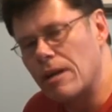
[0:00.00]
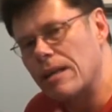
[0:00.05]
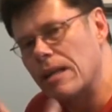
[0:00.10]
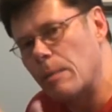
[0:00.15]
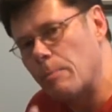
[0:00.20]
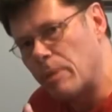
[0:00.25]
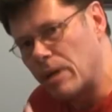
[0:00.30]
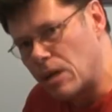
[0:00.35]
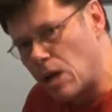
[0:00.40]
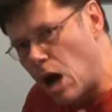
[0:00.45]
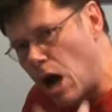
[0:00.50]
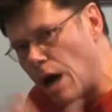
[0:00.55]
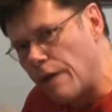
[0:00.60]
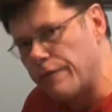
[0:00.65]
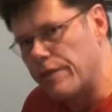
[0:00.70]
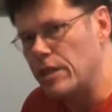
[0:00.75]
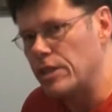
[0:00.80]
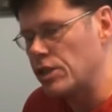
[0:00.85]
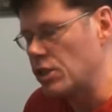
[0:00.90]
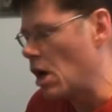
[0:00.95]
up a
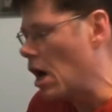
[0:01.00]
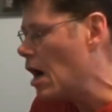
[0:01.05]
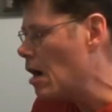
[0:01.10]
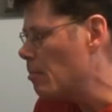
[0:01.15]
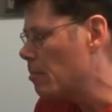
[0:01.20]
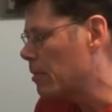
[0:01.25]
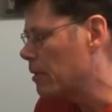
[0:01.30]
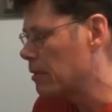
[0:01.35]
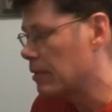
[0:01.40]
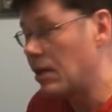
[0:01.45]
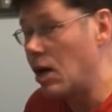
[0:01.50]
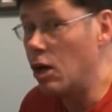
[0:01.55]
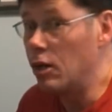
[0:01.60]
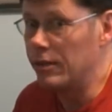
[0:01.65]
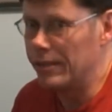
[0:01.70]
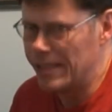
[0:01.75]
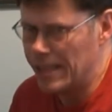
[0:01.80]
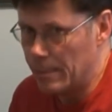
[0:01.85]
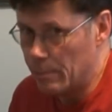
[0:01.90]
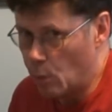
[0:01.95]
coffee shop
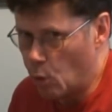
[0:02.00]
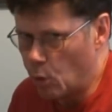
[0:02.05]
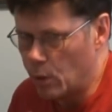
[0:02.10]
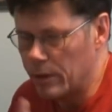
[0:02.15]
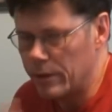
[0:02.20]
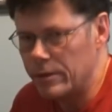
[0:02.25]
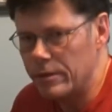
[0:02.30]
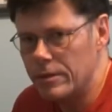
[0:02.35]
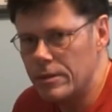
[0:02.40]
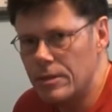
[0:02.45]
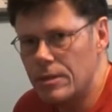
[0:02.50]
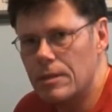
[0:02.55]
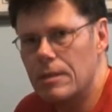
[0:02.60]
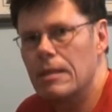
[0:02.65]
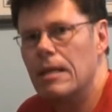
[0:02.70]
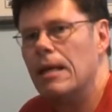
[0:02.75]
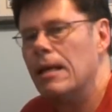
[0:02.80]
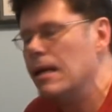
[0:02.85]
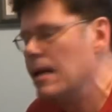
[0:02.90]
called Tim Hortons,